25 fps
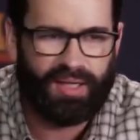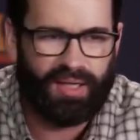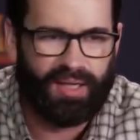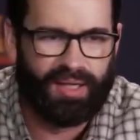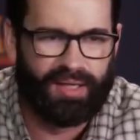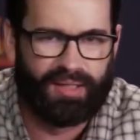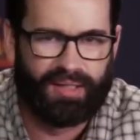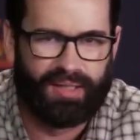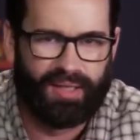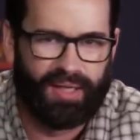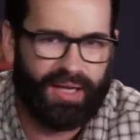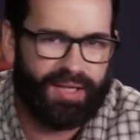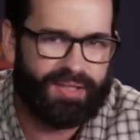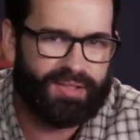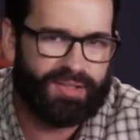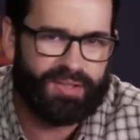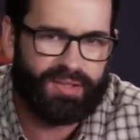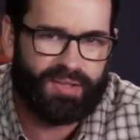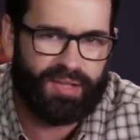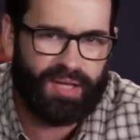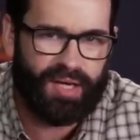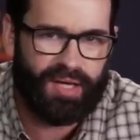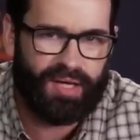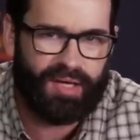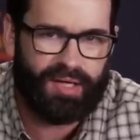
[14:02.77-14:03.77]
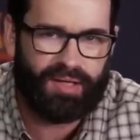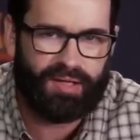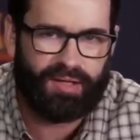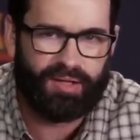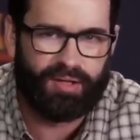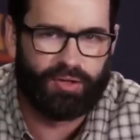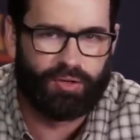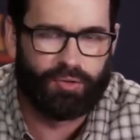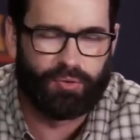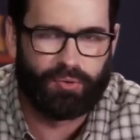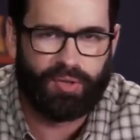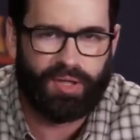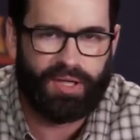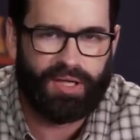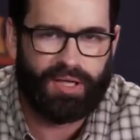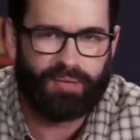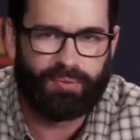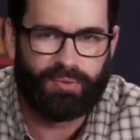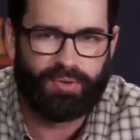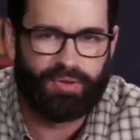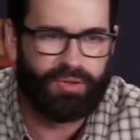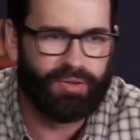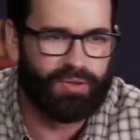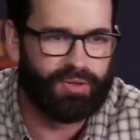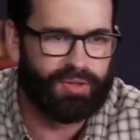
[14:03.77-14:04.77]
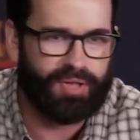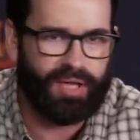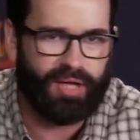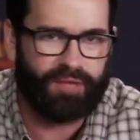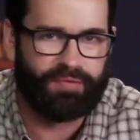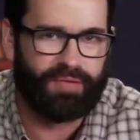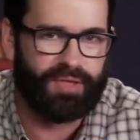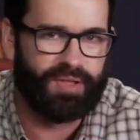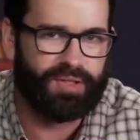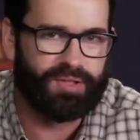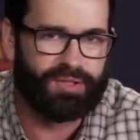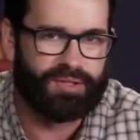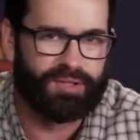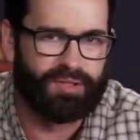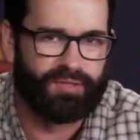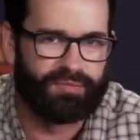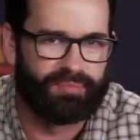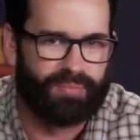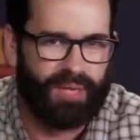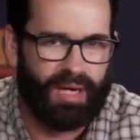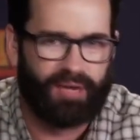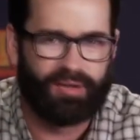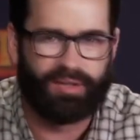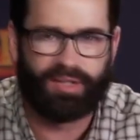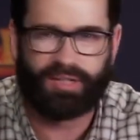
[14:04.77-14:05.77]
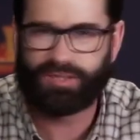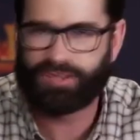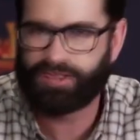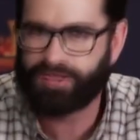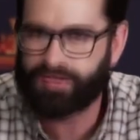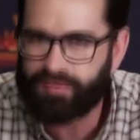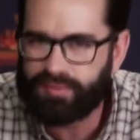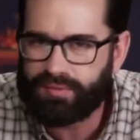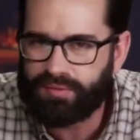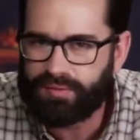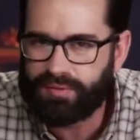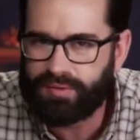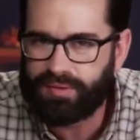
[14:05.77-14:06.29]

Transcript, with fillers: unless they agree with your definition of marriage?